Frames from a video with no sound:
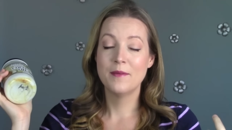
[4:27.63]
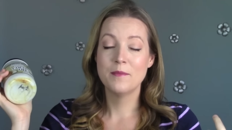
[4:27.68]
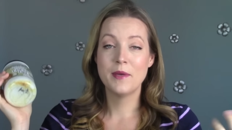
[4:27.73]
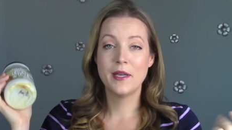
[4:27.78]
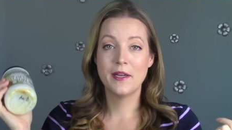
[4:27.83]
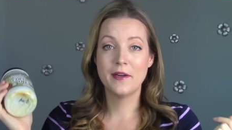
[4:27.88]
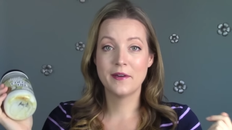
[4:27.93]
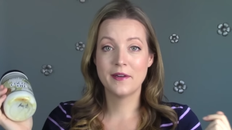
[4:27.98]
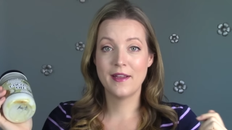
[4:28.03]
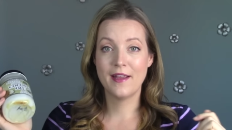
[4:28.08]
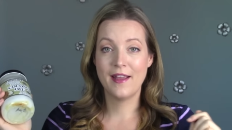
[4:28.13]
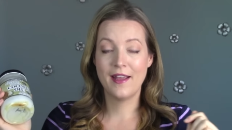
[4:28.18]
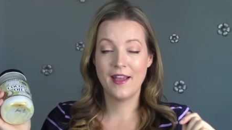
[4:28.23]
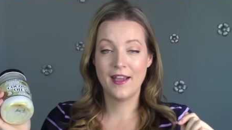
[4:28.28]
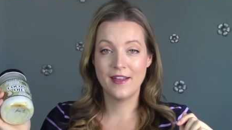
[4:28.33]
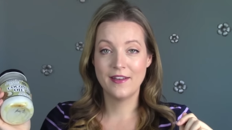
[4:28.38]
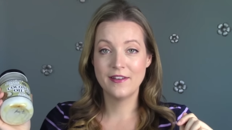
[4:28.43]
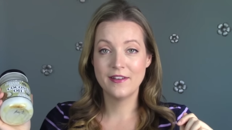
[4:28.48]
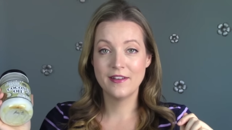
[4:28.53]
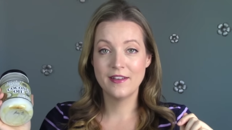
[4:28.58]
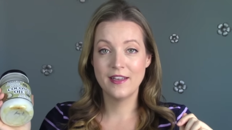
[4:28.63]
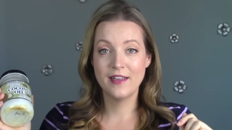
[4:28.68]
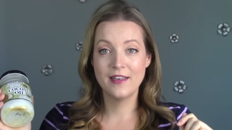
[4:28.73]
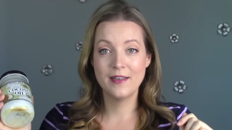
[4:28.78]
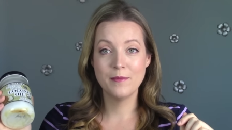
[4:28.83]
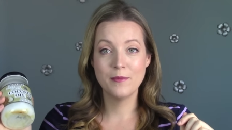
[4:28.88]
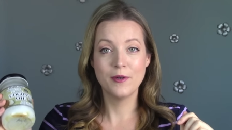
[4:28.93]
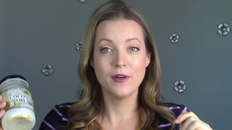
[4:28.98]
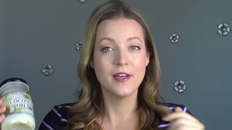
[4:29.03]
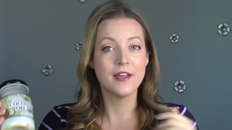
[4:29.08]
my hair can't handle it
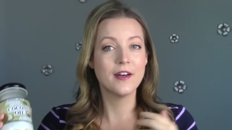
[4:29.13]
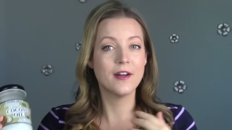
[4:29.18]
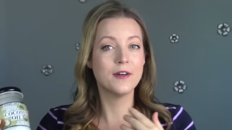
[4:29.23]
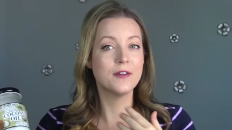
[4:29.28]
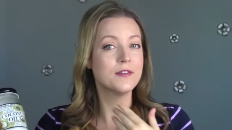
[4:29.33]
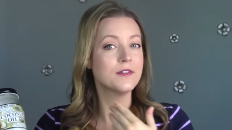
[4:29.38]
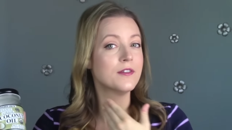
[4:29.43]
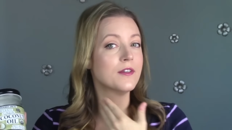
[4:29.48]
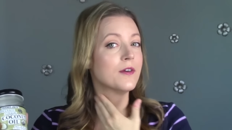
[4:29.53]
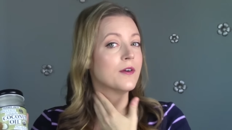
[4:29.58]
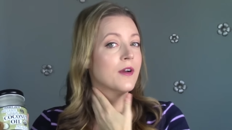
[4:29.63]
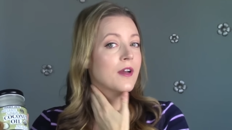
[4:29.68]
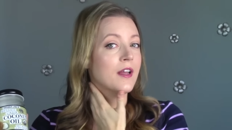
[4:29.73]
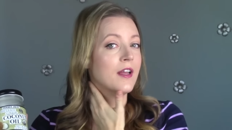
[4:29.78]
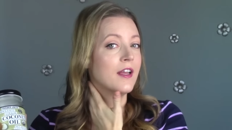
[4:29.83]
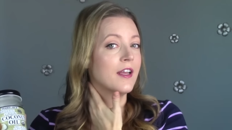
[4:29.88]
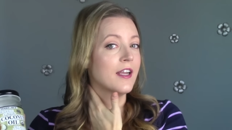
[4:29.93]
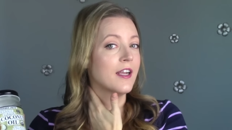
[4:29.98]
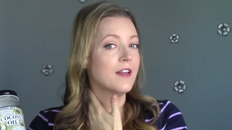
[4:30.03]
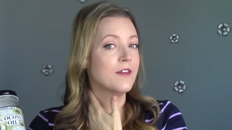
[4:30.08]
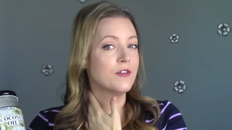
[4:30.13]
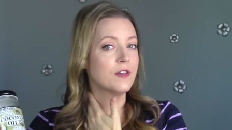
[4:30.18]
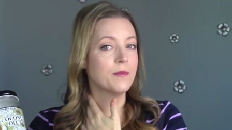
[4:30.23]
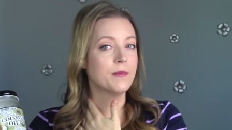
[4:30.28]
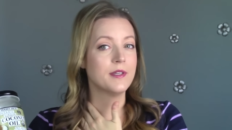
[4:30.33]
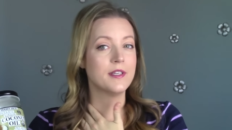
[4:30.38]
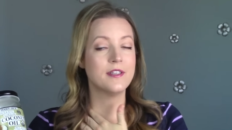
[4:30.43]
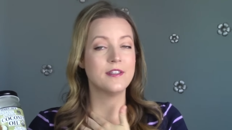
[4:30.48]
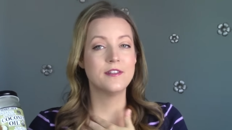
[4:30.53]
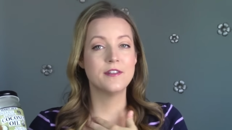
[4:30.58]
anymore. It also
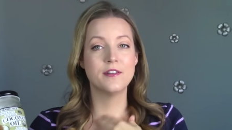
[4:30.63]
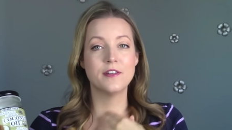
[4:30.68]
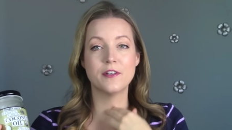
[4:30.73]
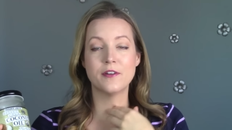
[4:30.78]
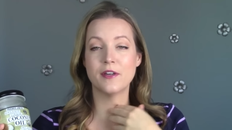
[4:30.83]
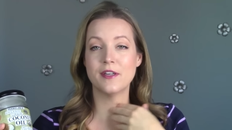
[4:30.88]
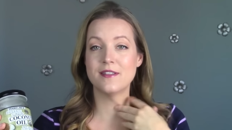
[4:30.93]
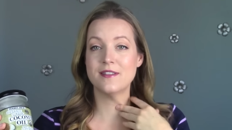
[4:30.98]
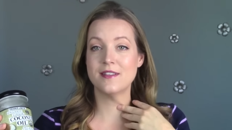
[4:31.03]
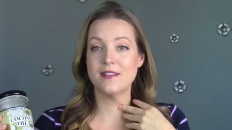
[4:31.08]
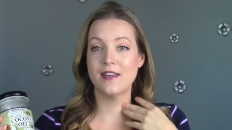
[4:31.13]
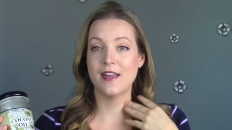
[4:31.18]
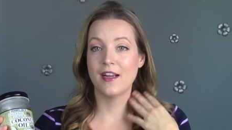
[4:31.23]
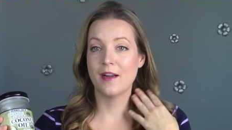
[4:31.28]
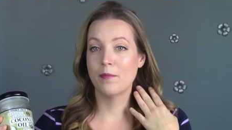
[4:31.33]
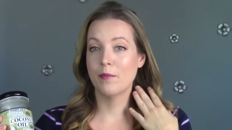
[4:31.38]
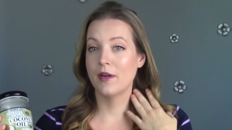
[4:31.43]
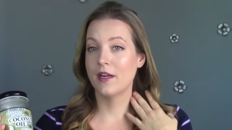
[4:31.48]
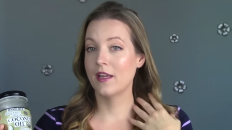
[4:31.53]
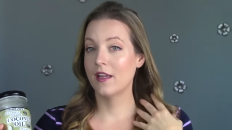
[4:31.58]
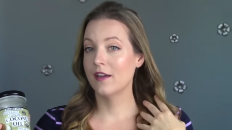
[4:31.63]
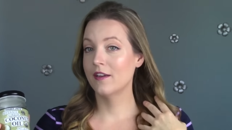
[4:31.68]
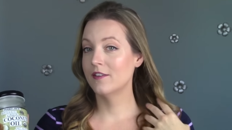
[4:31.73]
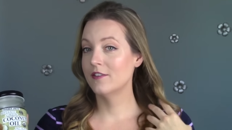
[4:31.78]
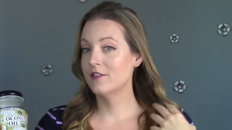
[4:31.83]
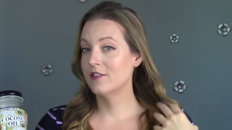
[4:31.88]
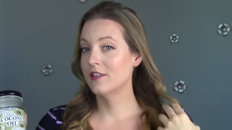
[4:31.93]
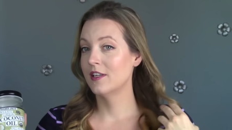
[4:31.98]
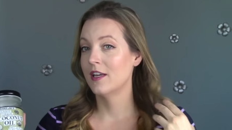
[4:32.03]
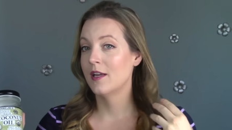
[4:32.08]
contributed to the crazy neck
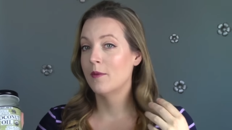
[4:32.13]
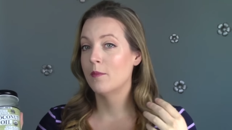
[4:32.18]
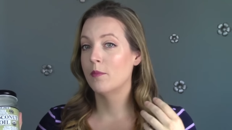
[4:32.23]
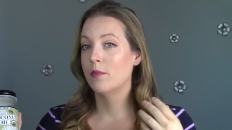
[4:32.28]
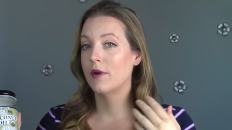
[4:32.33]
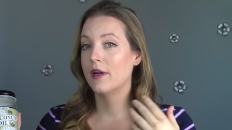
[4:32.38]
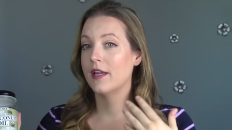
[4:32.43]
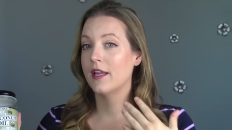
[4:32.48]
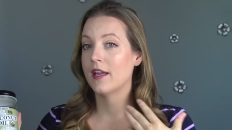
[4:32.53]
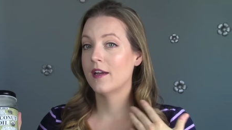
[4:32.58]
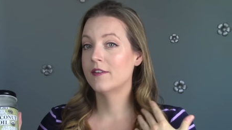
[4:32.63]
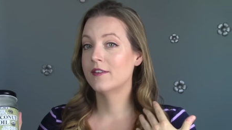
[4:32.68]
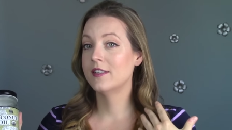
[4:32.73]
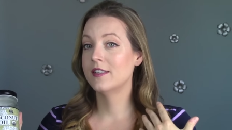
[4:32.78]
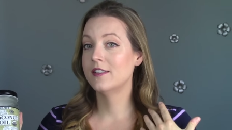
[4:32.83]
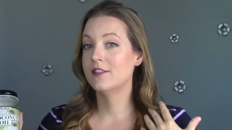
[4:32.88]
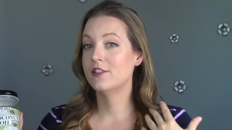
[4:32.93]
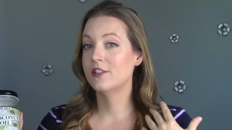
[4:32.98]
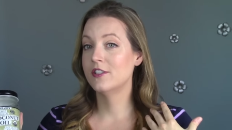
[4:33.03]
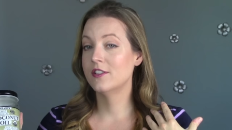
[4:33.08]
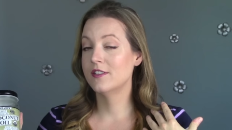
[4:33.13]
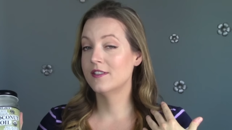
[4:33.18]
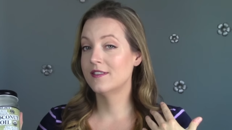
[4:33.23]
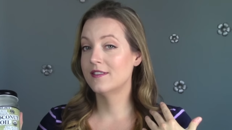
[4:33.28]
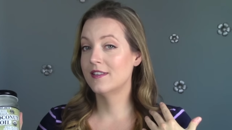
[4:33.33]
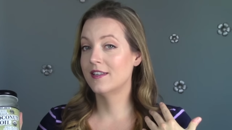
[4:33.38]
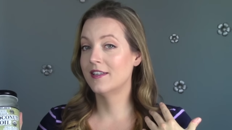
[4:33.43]
breakout breakoutages